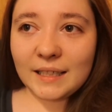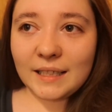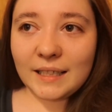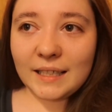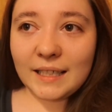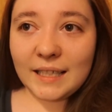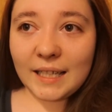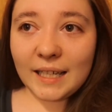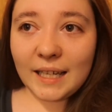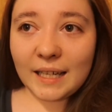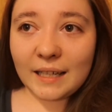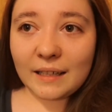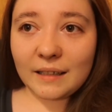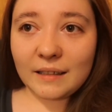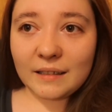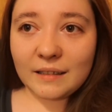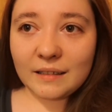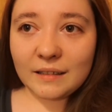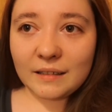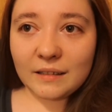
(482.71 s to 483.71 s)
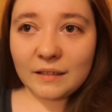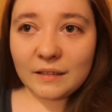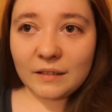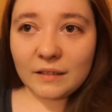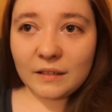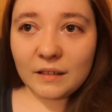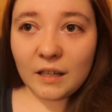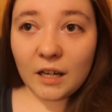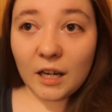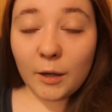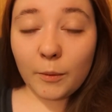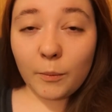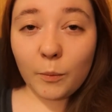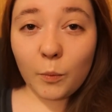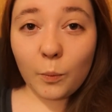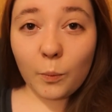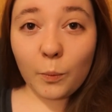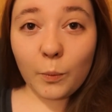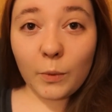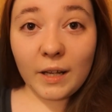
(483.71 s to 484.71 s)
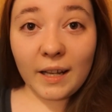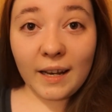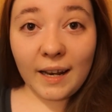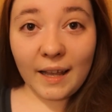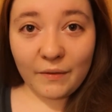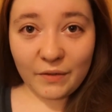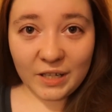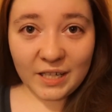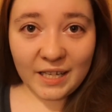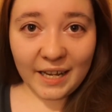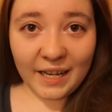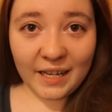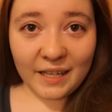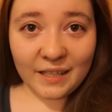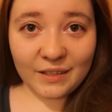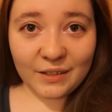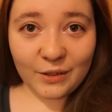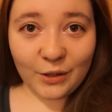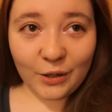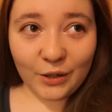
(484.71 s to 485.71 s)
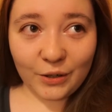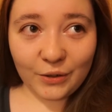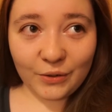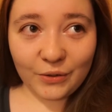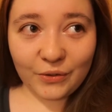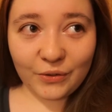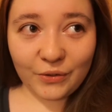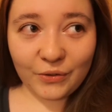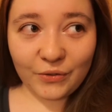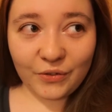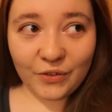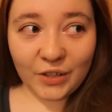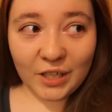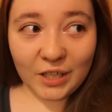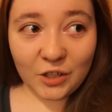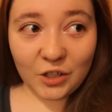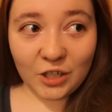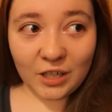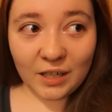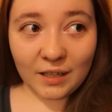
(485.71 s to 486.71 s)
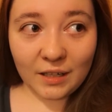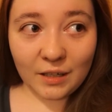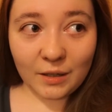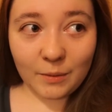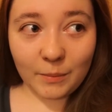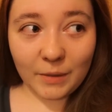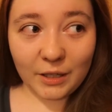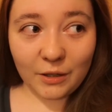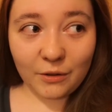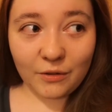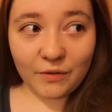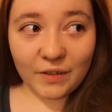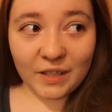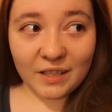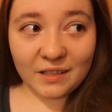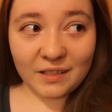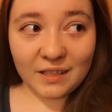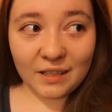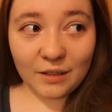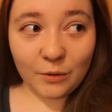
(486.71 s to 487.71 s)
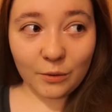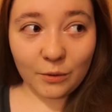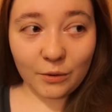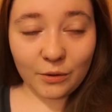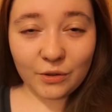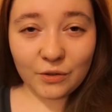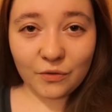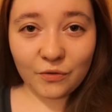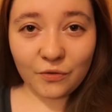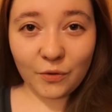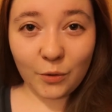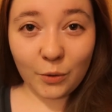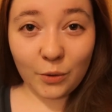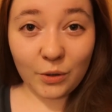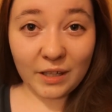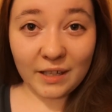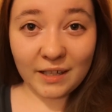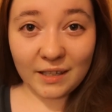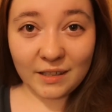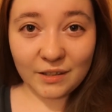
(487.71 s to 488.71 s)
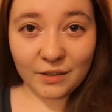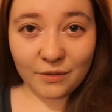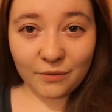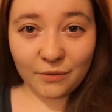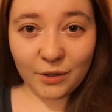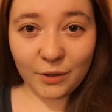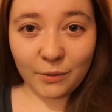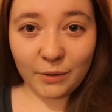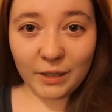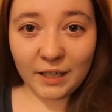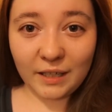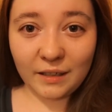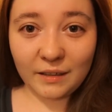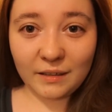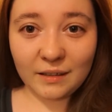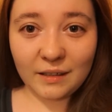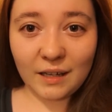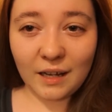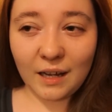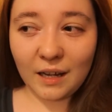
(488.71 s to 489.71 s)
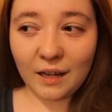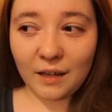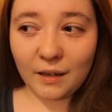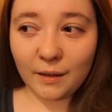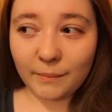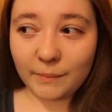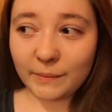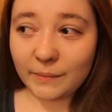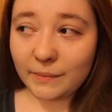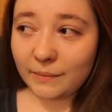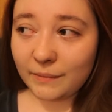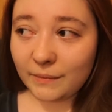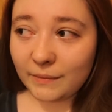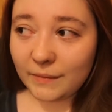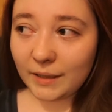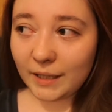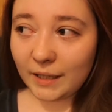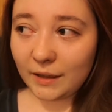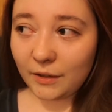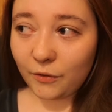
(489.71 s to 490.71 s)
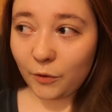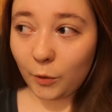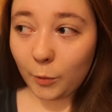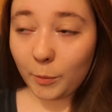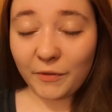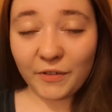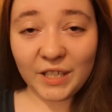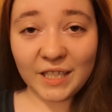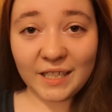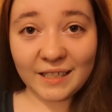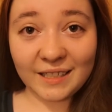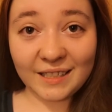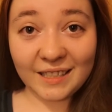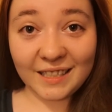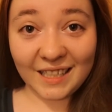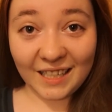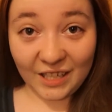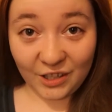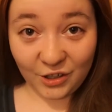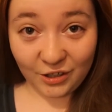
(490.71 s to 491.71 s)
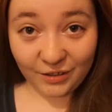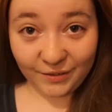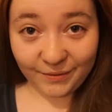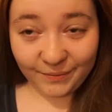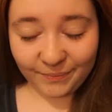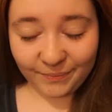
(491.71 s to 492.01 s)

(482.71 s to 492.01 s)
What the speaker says: Yeah, I'm 11 days off finishing my university course, 4 years of uni, in the form of a dissertation,